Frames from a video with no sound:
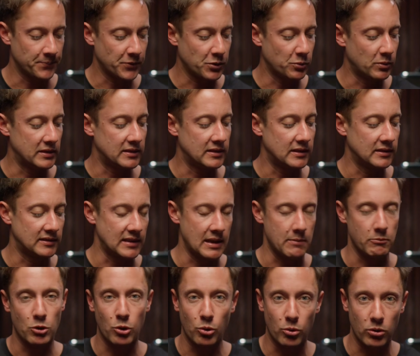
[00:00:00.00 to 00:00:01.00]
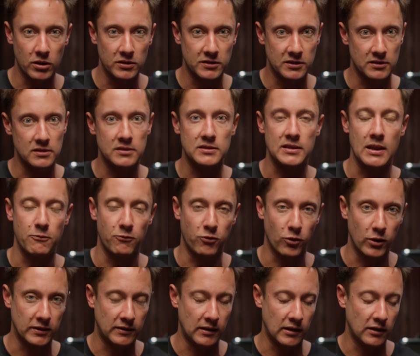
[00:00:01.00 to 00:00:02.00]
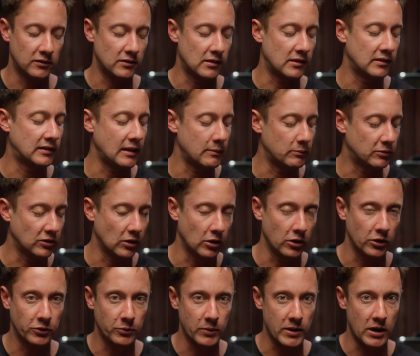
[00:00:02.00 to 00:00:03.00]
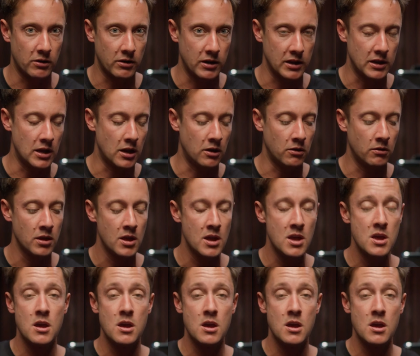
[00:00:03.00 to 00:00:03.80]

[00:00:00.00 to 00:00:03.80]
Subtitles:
with the same chords or the same voicings or the same solos we already know,